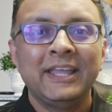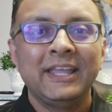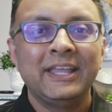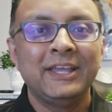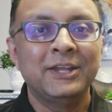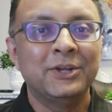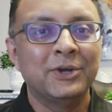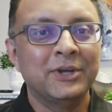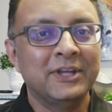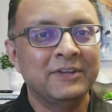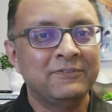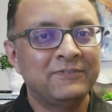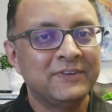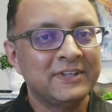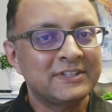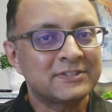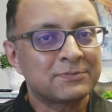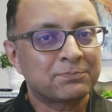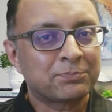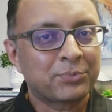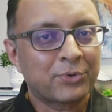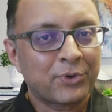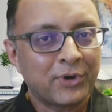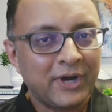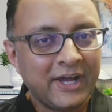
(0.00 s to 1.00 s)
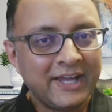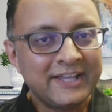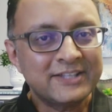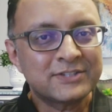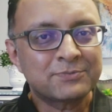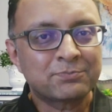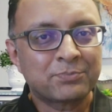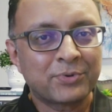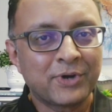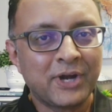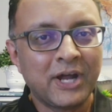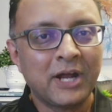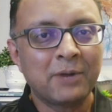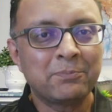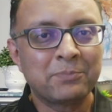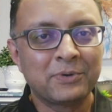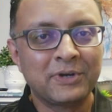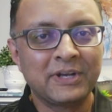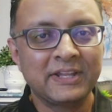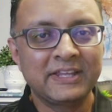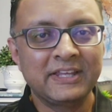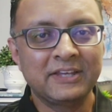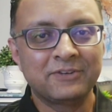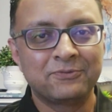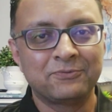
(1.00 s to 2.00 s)
if it's priced
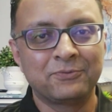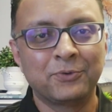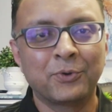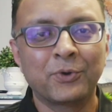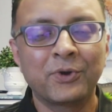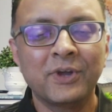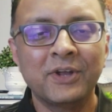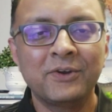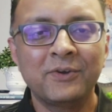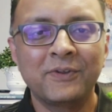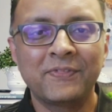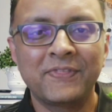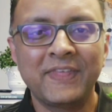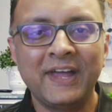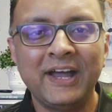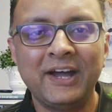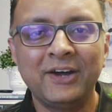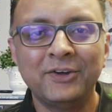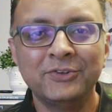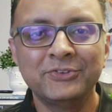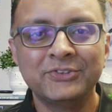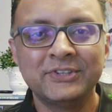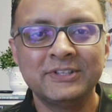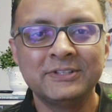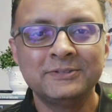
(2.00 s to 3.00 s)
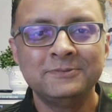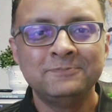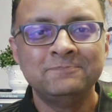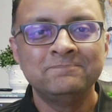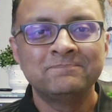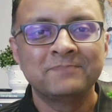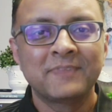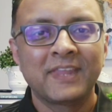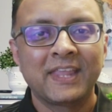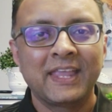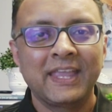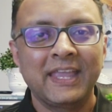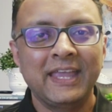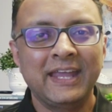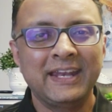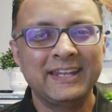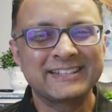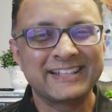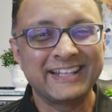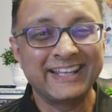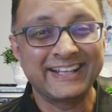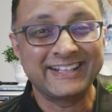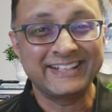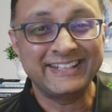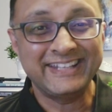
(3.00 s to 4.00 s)
properly at 400,000 and
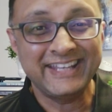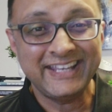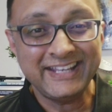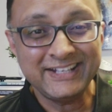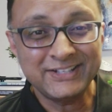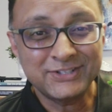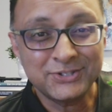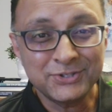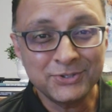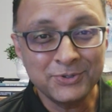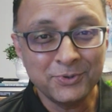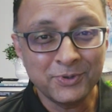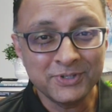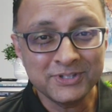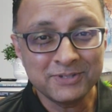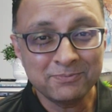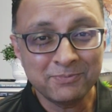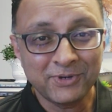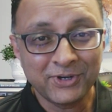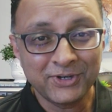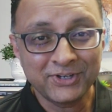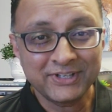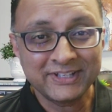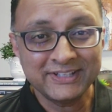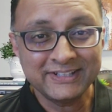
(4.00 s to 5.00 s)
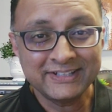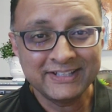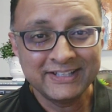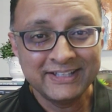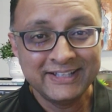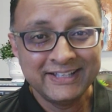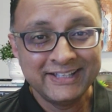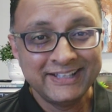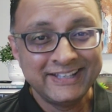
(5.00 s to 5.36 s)
it's like day 2 on the market,